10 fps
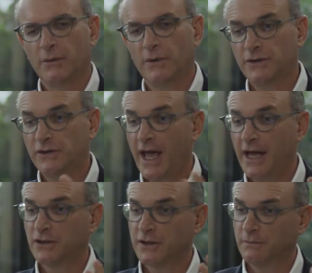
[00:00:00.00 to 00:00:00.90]
what
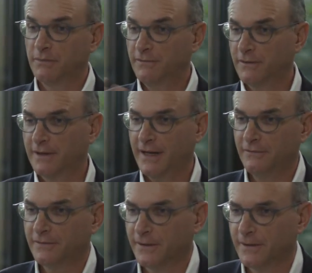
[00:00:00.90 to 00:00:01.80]
changed before and
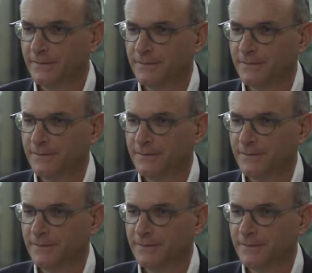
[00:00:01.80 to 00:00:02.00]
after?